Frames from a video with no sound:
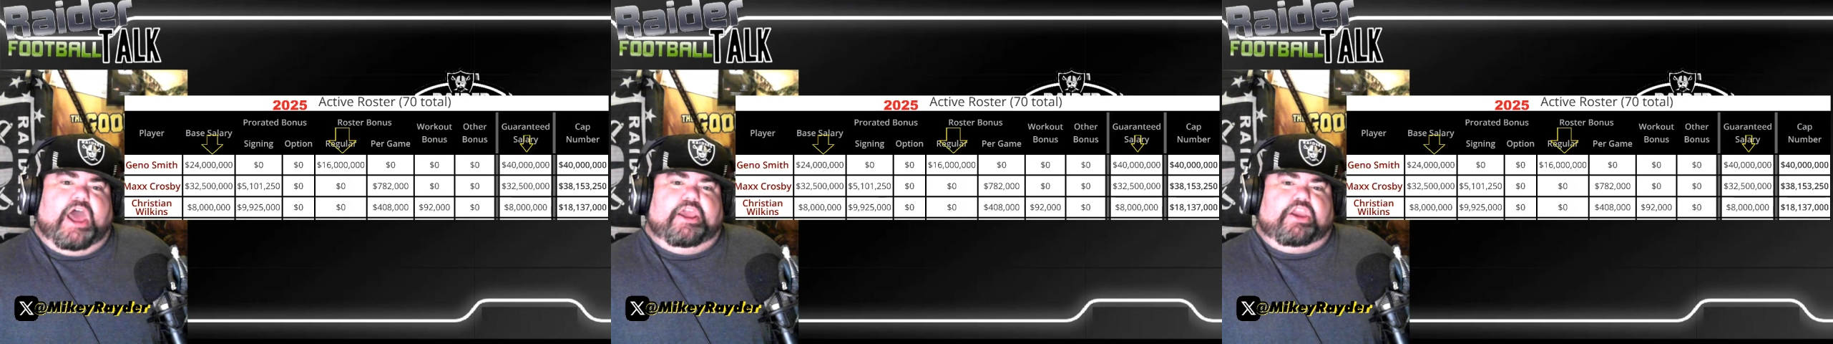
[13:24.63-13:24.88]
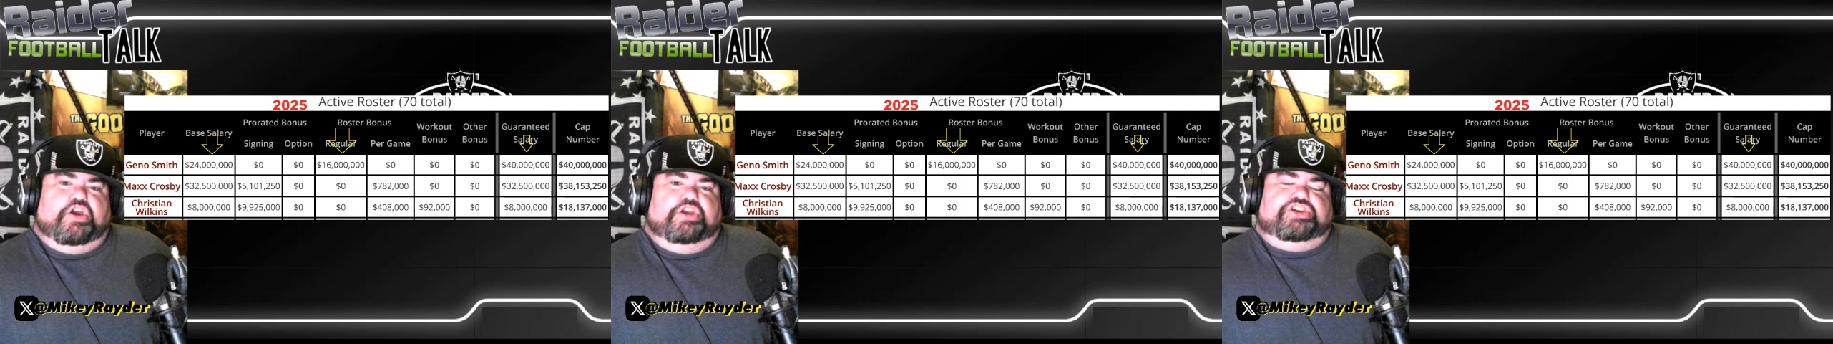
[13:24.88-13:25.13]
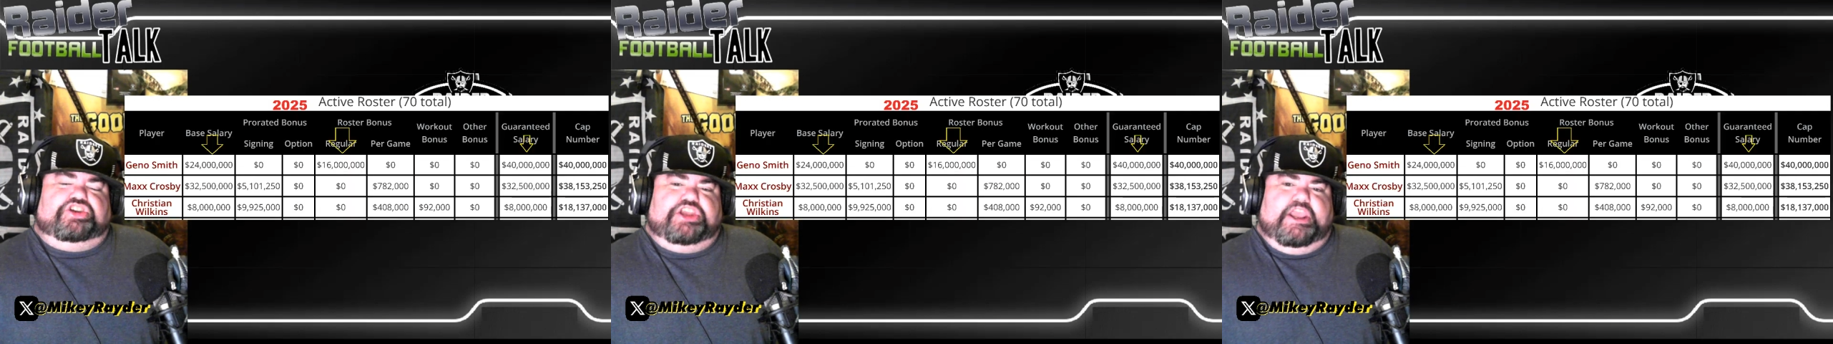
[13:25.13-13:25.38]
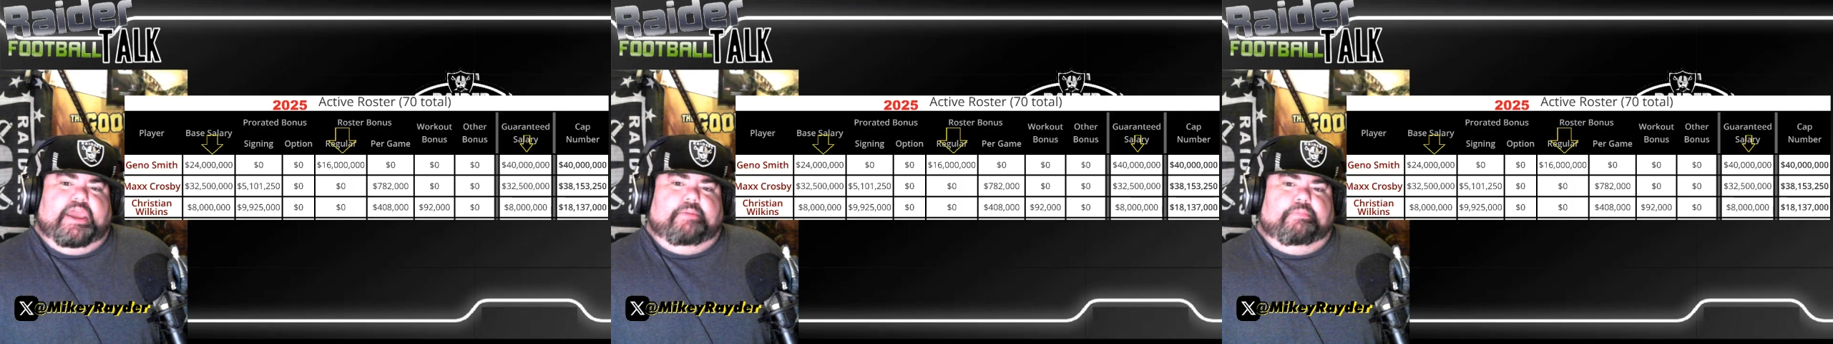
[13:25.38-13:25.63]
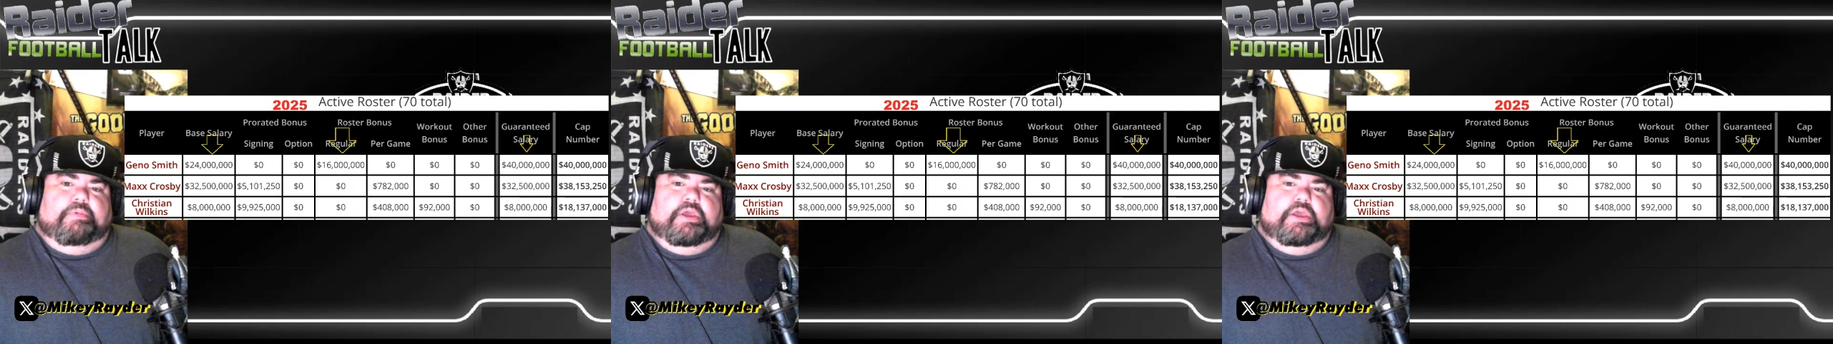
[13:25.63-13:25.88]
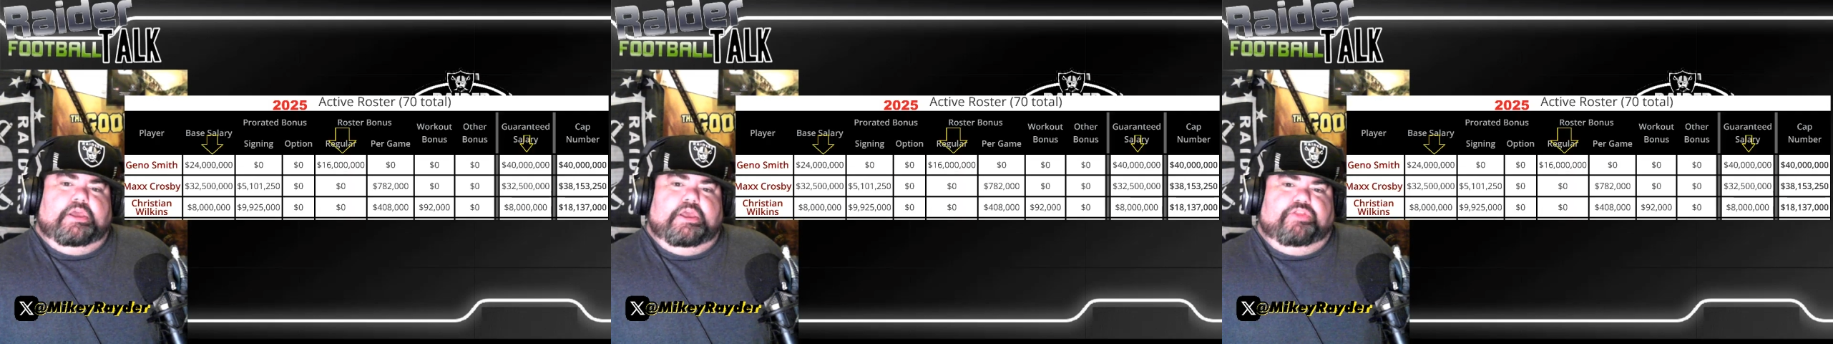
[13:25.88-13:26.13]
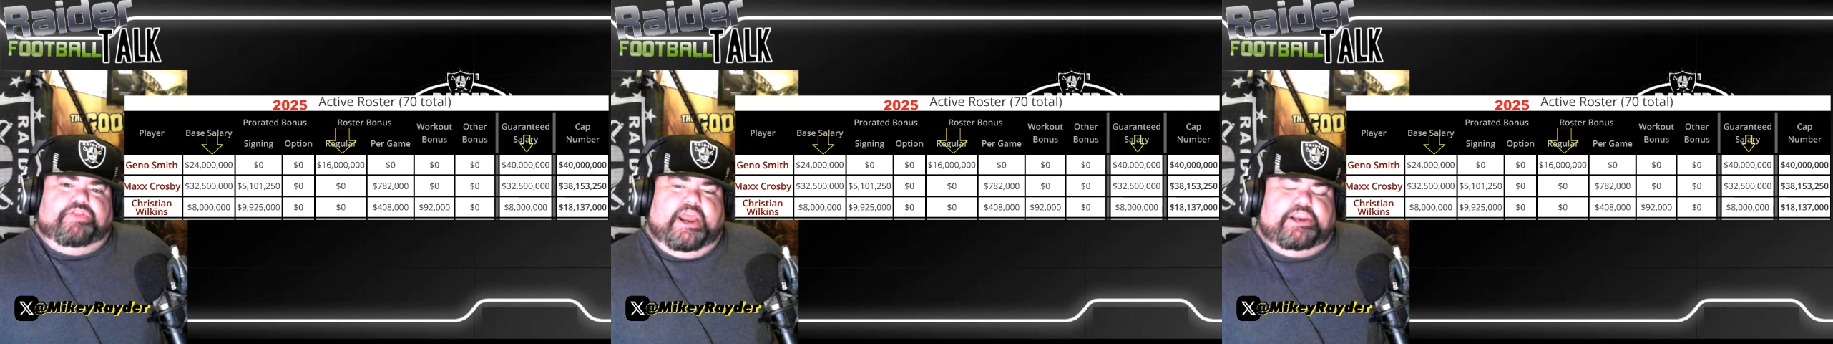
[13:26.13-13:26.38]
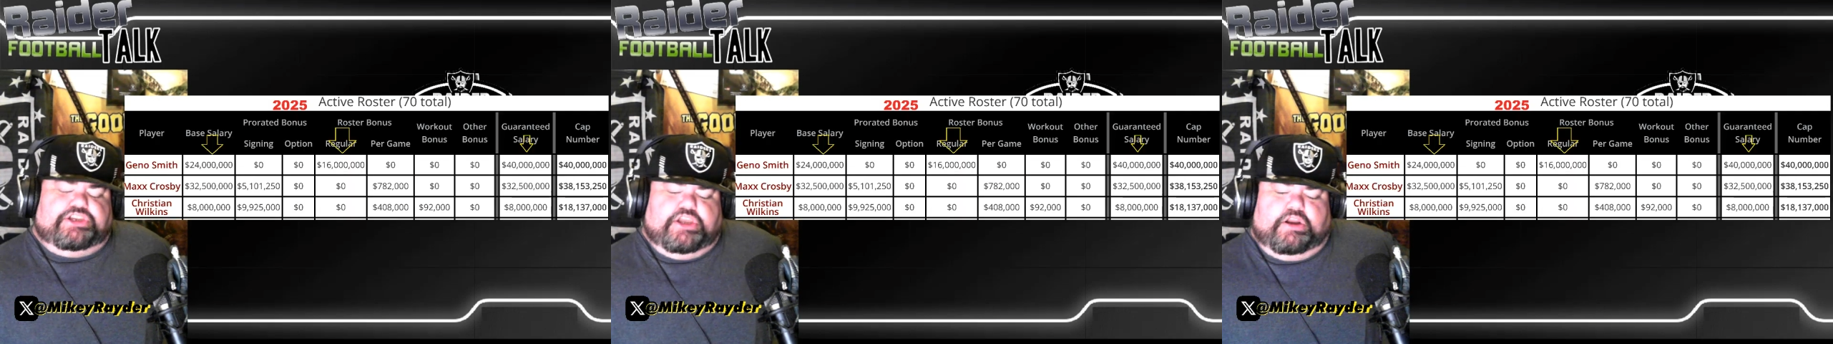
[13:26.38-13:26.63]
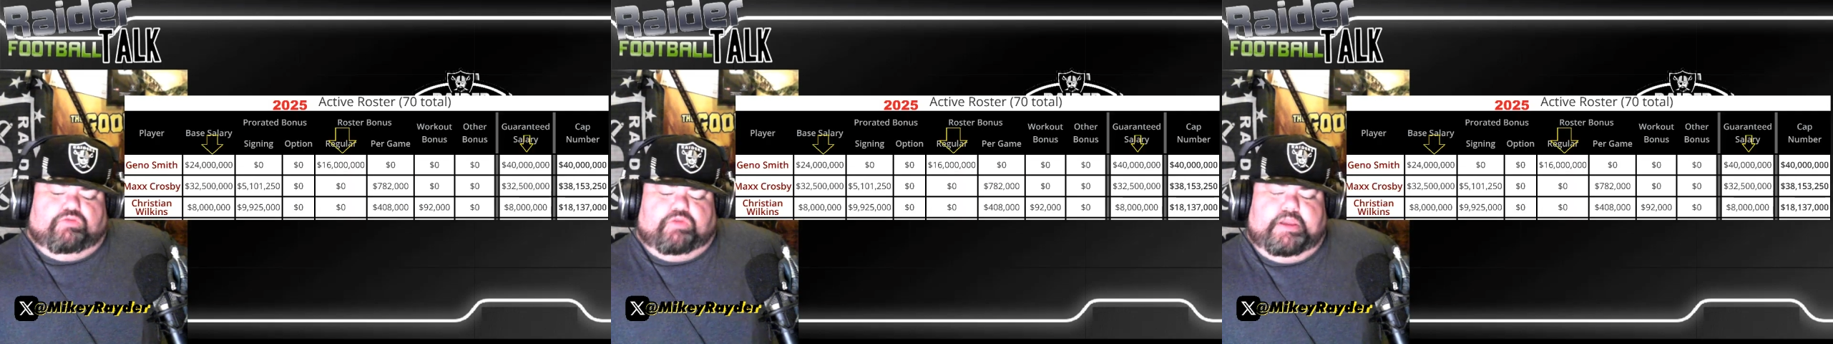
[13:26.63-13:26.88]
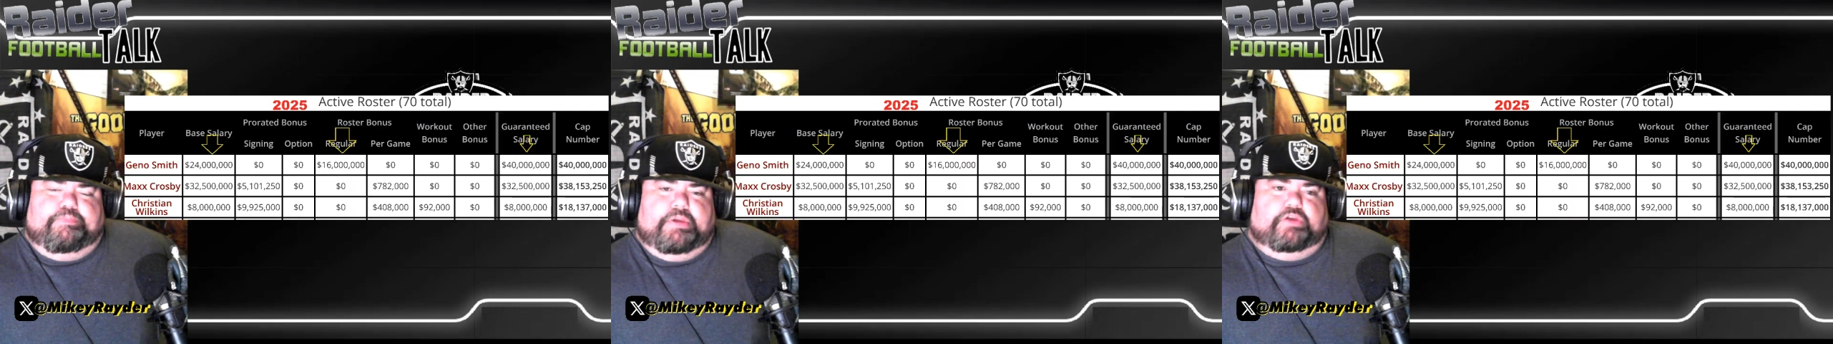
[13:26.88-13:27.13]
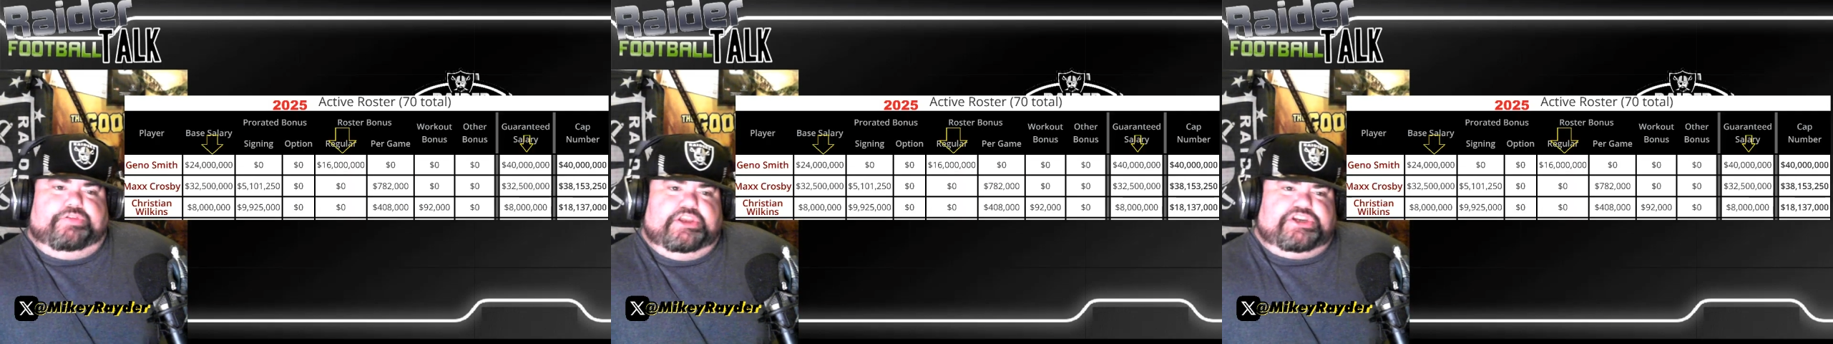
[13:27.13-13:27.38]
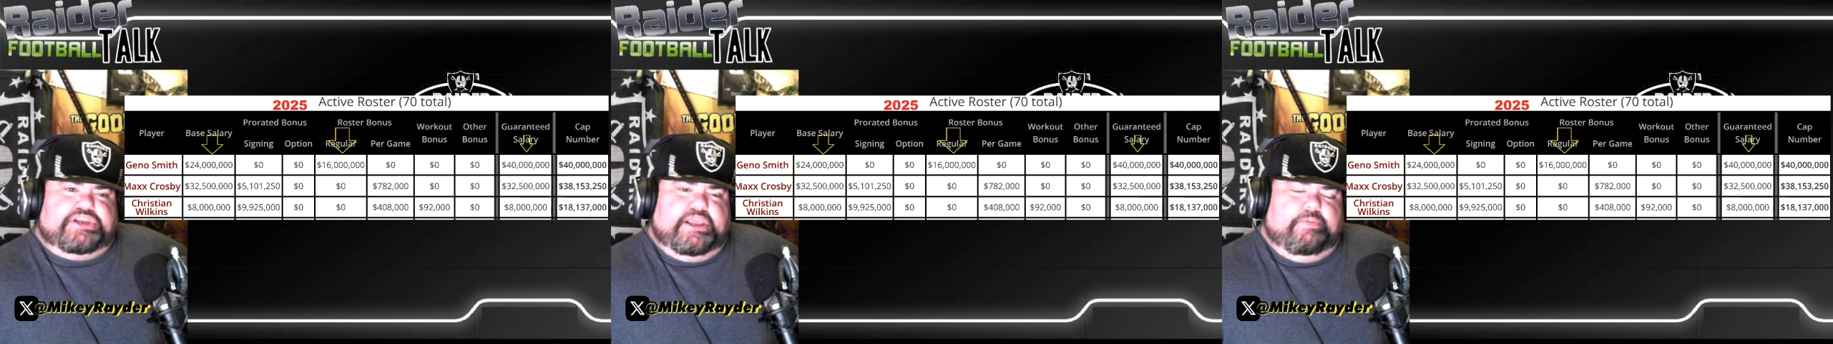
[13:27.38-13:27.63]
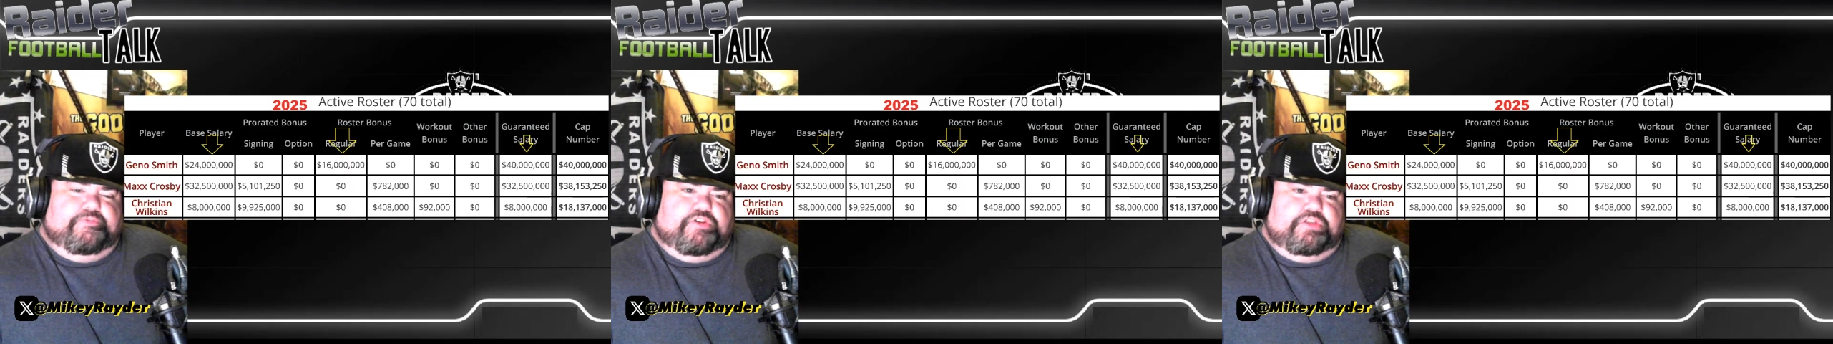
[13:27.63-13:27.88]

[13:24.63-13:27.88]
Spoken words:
good GM that is going to rebuild this team for the